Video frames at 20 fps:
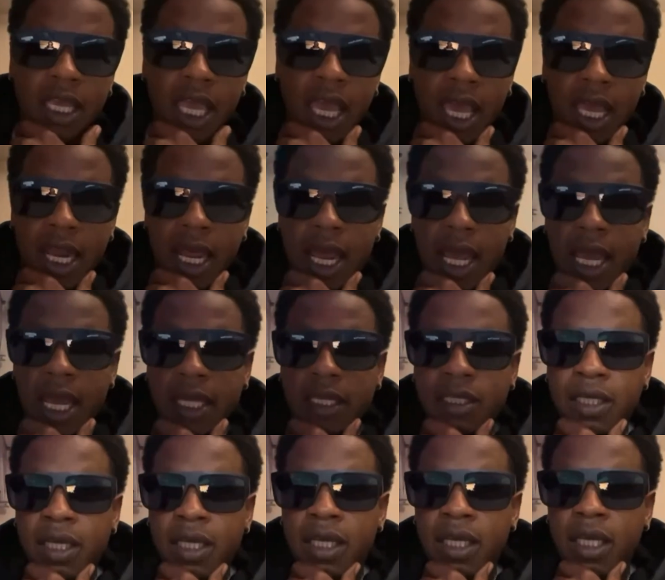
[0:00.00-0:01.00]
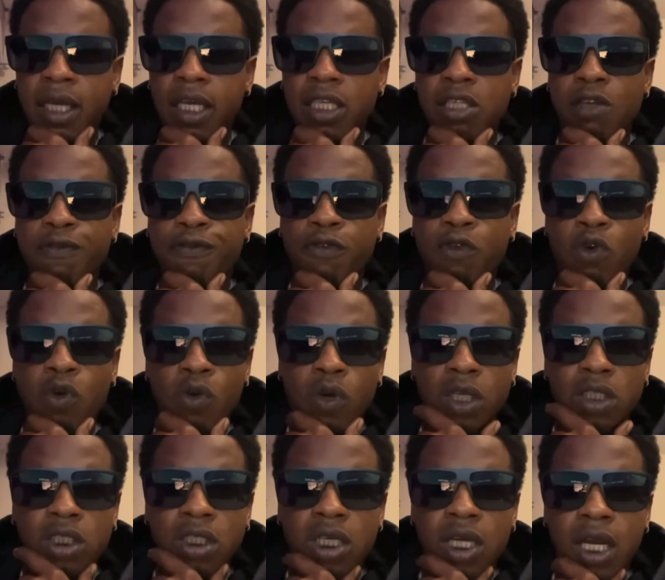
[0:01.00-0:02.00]
Cat Eye is a few
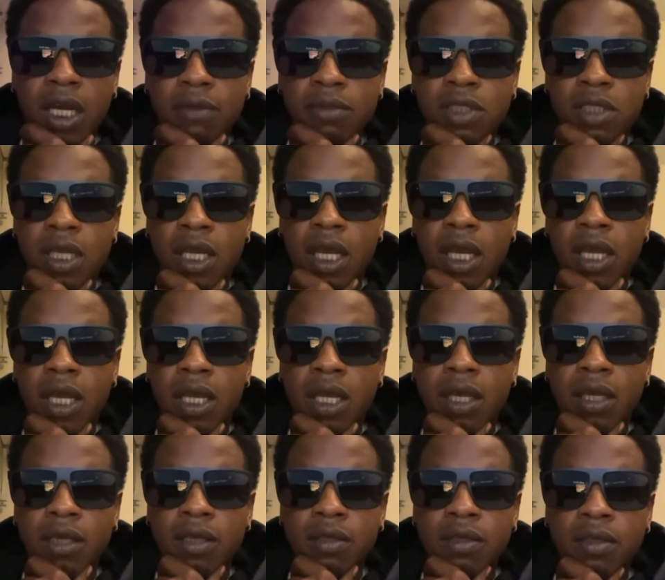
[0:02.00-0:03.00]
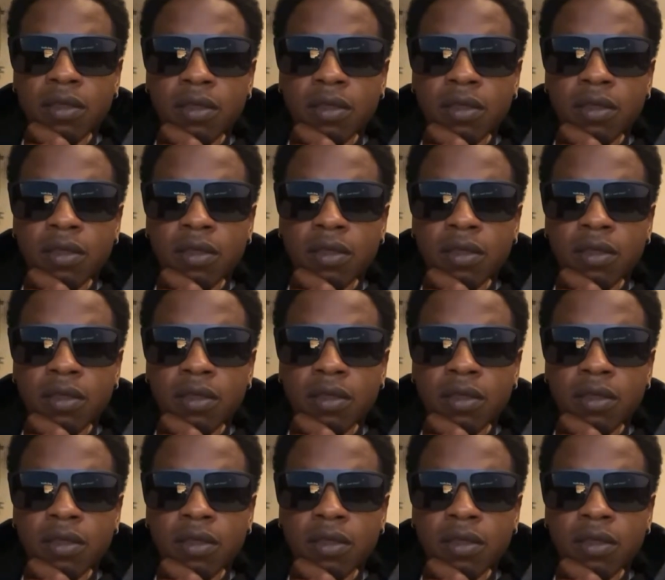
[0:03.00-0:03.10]
of us, you know what I'm saying?